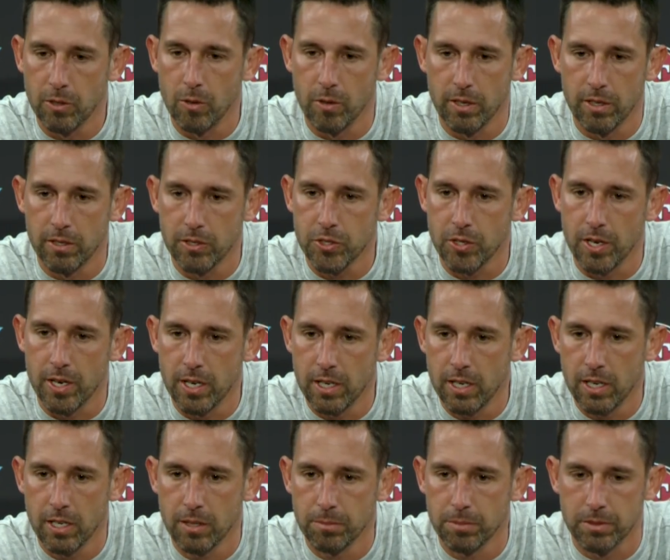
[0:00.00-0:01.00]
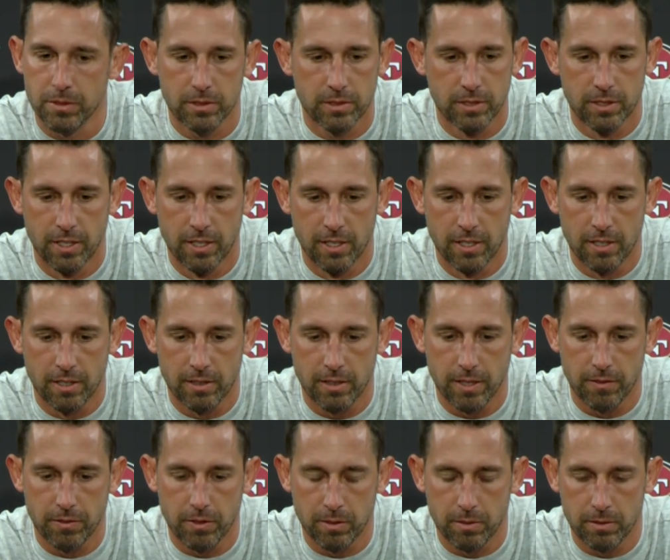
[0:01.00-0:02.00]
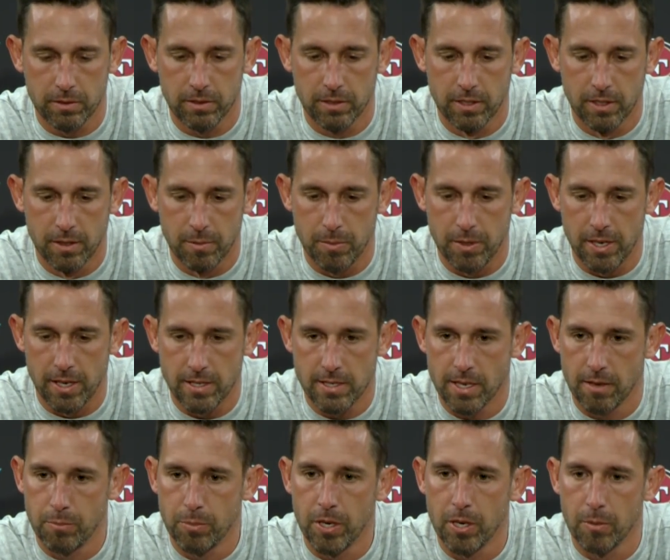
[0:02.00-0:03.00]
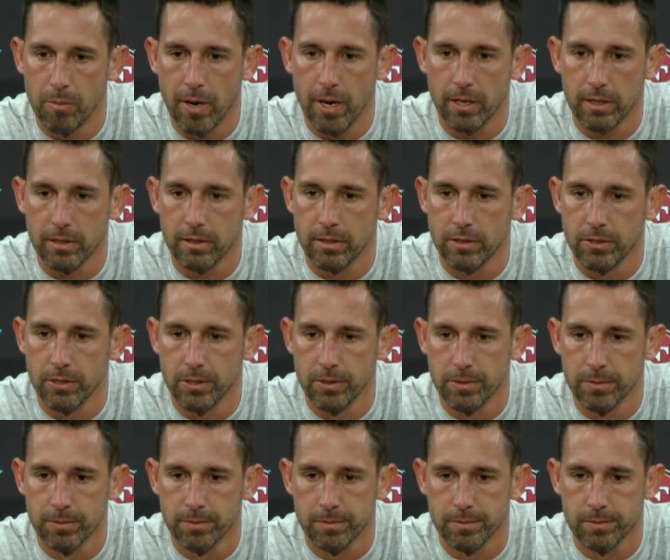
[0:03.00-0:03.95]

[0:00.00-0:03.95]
going into training camp. And it'll definitely be nice to have Pierre back this year.